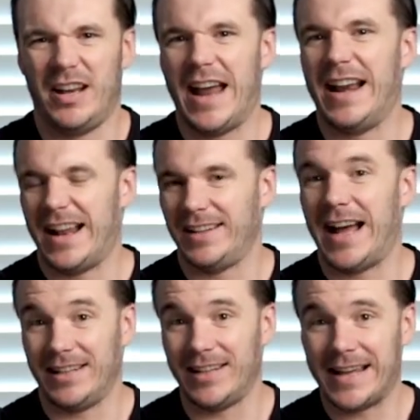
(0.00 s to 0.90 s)
I
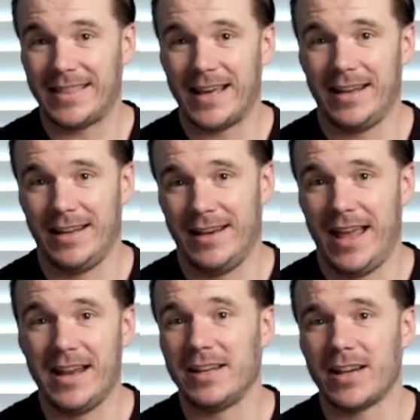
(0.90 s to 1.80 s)
like that in
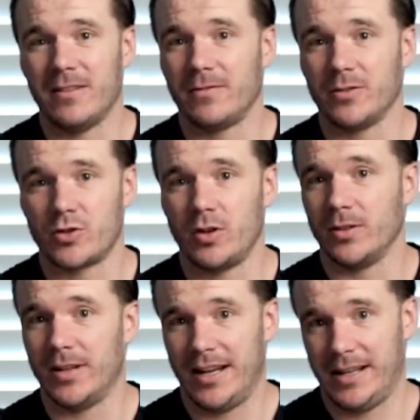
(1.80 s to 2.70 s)
any kind of controller
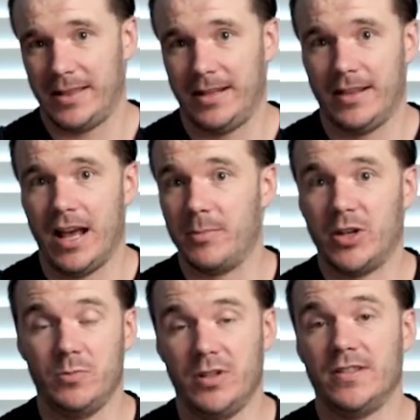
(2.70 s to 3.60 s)
or anything that I'm going
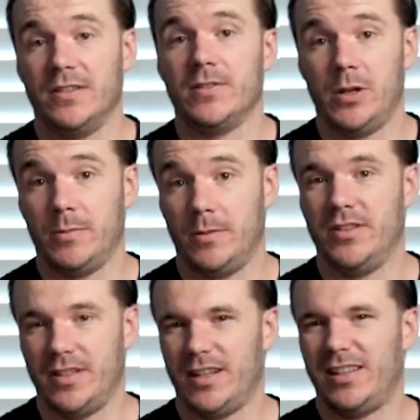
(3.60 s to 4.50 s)
to be using to make my
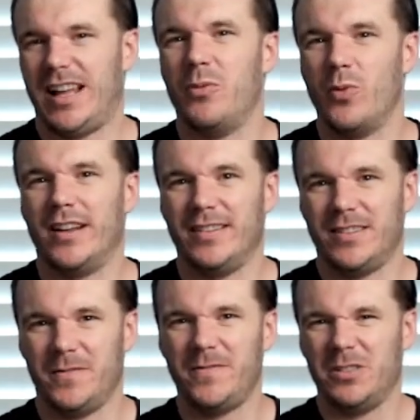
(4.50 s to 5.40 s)
music. I want it to
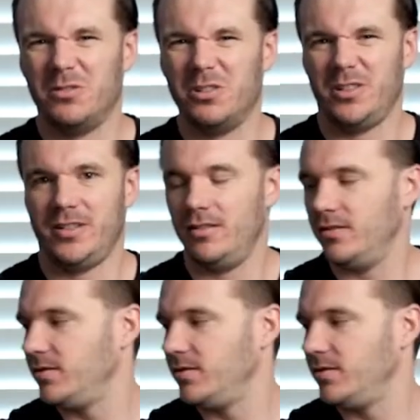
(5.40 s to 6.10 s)
feel good.